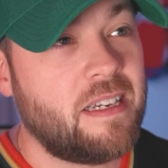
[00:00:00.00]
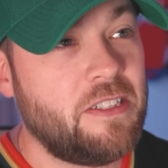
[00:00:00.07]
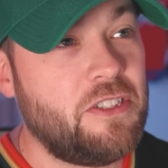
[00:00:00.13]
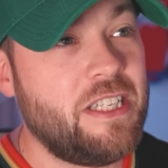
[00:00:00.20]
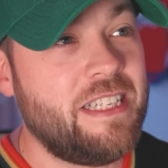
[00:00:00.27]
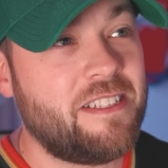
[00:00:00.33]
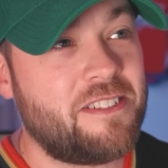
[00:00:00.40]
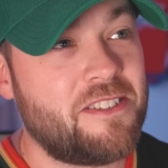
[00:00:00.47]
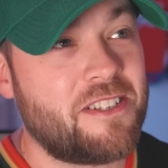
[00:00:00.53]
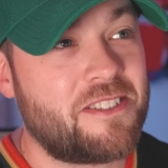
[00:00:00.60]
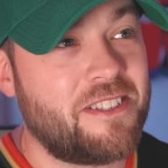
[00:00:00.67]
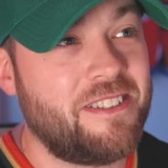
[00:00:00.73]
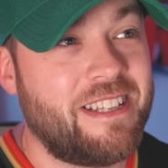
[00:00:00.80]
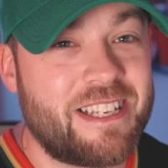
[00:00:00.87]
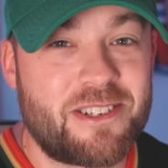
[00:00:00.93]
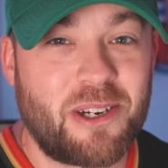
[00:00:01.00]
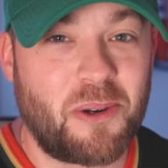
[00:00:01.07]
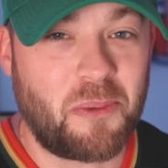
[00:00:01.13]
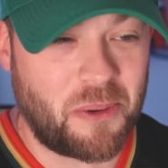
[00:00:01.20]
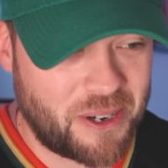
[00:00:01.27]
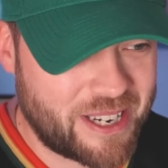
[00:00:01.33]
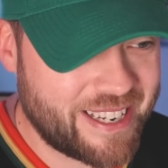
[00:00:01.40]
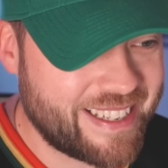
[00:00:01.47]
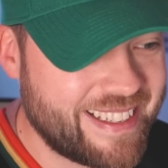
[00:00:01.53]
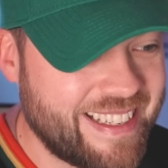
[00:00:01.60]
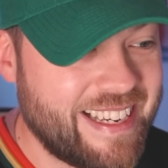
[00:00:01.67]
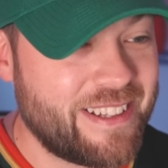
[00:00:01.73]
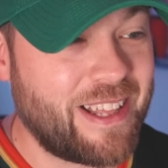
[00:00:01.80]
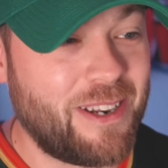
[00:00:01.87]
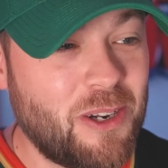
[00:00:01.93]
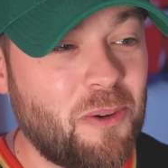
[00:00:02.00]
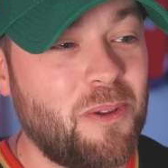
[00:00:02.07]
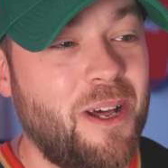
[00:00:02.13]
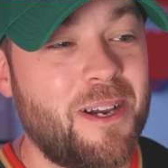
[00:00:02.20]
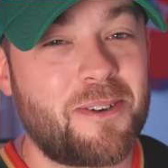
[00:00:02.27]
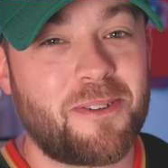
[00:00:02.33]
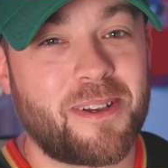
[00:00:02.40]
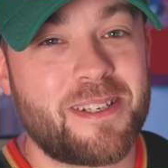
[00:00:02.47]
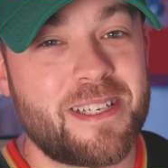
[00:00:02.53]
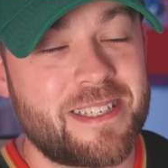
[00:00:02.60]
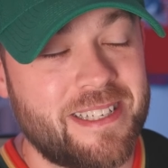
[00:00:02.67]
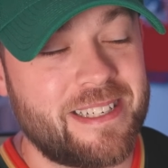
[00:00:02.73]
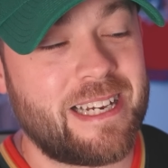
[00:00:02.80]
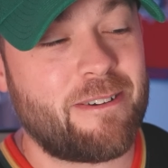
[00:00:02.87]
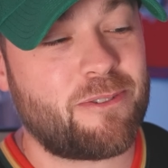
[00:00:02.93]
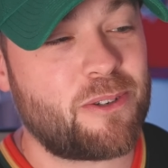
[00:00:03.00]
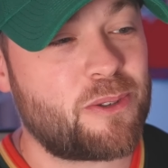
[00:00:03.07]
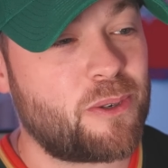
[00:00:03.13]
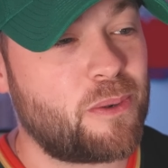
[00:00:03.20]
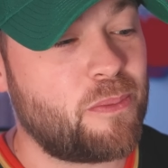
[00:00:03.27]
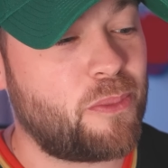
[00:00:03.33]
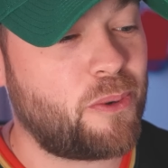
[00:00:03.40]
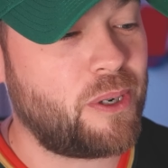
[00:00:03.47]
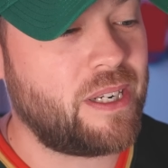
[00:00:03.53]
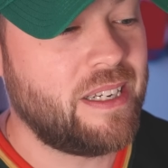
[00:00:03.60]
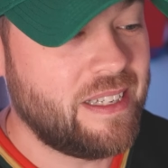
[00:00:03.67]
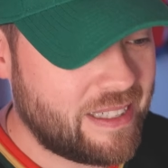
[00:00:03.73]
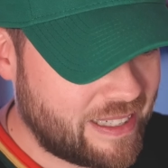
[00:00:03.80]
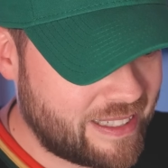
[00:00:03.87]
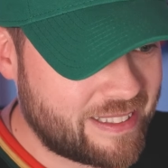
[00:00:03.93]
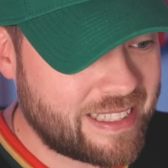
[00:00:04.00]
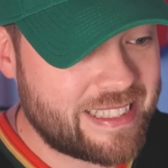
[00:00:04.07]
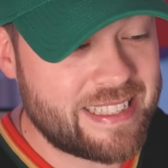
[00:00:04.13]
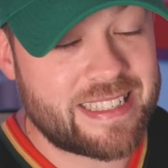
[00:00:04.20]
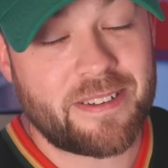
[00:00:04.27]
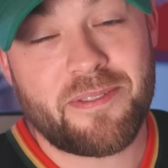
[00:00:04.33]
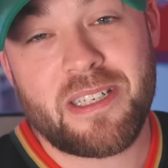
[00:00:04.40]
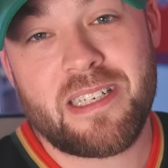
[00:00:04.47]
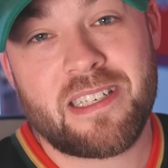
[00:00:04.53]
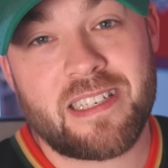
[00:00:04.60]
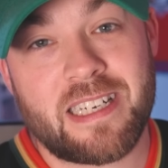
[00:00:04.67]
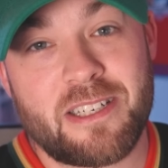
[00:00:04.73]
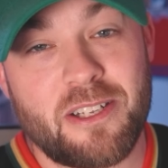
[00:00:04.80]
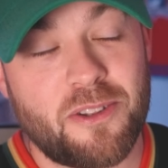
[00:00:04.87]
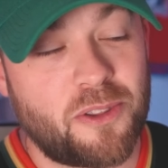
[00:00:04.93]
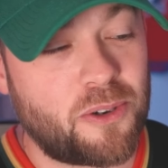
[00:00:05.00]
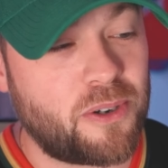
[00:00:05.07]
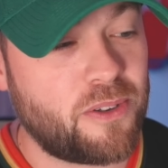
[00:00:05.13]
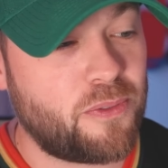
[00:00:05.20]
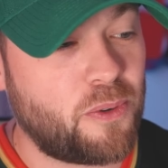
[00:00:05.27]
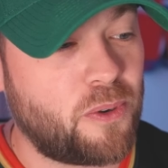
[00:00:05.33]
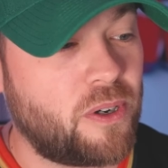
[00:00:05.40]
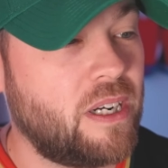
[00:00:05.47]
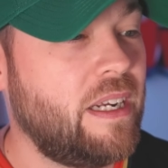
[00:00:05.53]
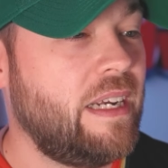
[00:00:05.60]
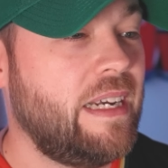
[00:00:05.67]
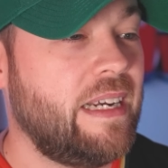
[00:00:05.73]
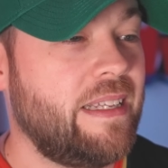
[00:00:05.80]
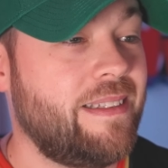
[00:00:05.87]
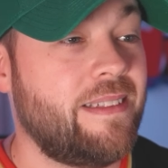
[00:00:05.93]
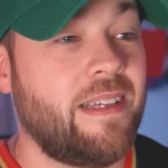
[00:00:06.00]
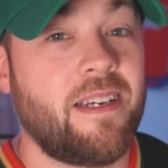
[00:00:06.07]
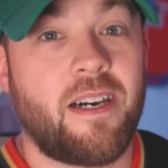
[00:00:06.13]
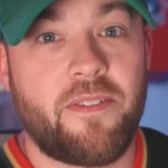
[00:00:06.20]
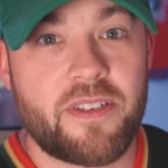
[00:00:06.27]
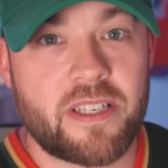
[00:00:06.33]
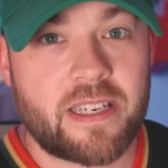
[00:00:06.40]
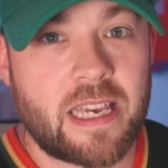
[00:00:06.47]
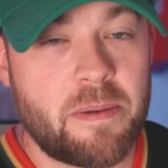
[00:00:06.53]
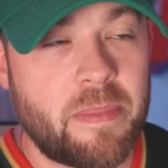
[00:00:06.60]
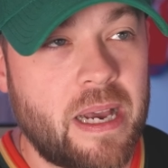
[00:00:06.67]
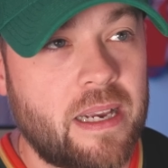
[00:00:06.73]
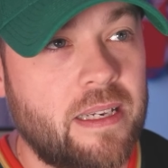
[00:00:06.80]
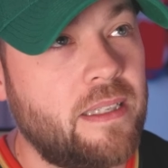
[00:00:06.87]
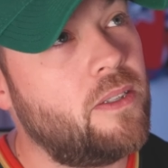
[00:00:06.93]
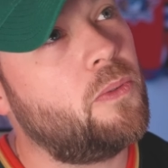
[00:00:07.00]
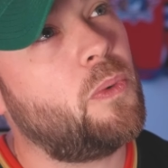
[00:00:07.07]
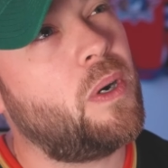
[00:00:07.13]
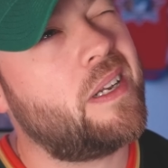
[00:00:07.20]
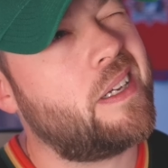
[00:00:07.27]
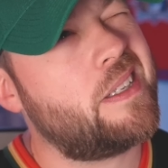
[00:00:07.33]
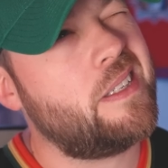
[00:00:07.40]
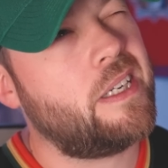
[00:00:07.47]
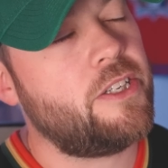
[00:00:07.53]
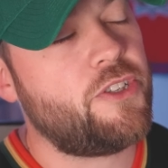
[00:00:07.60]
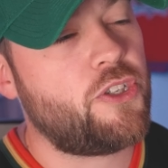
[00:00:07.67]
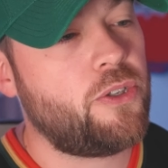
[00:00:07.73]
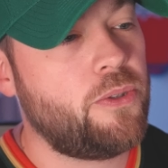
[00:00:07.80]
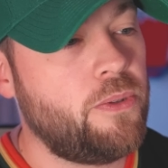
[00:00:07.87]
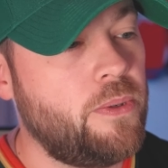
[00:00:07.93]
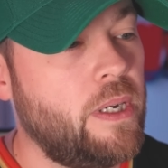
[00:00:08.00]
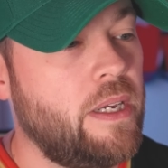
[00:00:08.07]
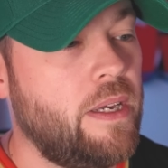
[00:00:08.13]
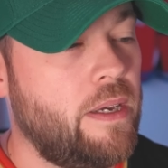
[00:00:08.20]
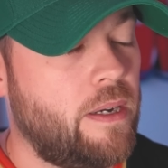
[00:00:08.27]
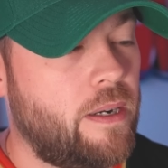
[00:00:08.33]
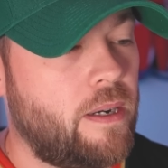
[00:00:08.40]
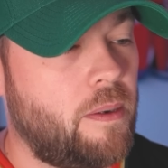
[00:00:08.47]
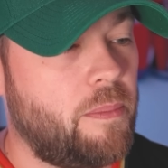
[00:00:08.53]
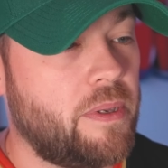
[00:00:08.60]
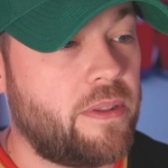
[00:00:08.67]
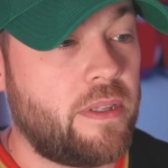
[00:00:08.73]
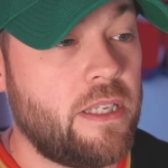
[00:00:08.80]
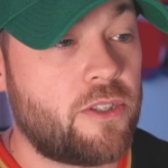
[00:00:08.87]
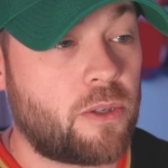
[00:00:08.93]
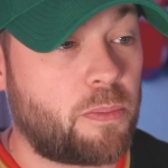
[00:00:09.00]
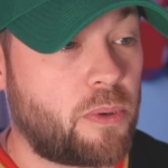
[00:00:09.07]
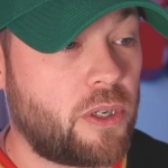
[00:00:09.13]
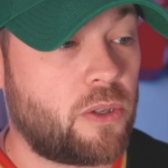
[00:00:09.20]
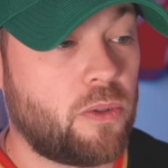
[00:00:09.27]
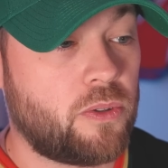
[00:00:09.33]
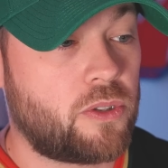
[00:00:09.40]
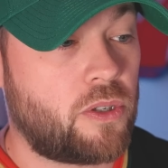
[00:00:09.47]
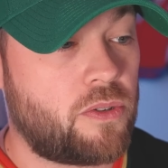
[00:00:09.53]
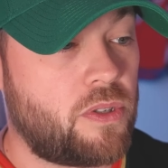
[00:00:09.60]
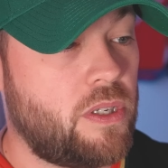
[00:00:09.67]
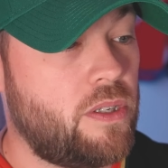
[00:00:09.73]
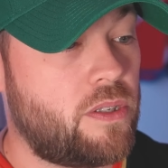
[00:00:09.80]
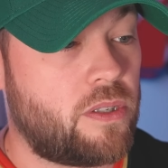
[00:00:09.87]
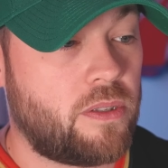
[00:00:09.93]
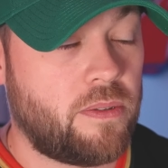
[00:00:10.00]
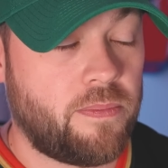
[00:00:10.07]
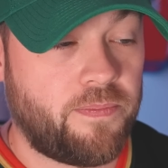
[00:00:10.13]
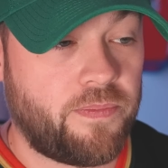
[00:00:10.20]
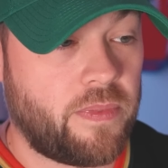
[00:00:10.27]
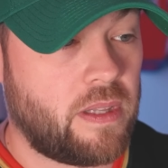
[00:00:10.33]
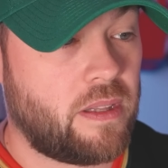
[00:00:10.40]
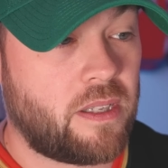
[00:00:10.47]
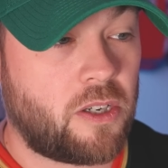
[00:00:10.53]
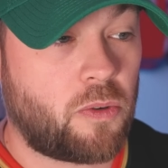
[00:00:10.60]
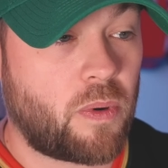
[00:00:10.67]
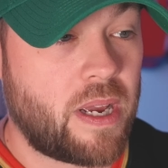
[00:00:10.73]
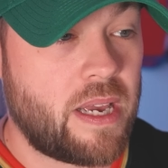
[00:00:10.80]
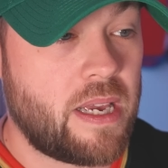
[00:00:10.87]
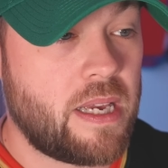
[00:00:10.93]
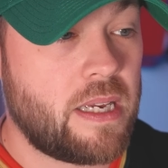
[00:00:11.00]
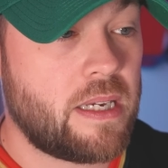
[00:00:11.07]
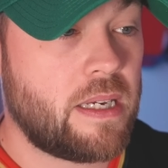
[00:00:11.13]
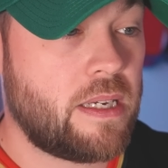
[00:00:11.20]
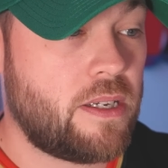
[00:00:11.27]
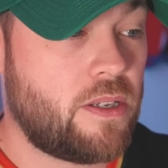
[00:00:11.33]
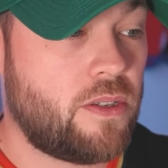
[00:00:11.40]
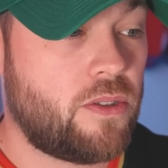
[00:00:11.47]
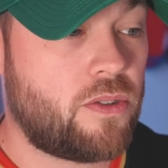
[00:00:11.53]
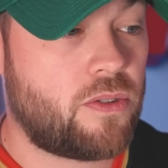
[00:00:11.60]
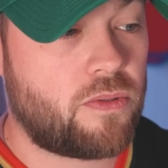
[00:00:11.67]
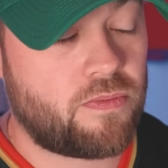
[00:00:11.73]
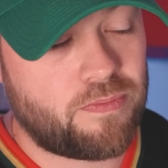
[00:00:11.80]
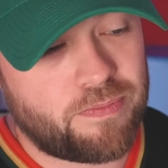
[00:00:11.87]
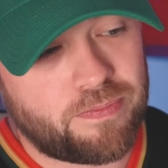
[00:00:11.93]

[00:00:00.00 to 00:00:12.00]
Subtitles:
de-existed, that's not a word. They no longer existed after a certain point, 1917 to 1934. And then they obviously came back in, 1992? But these are pretty cool jerseys. The gray is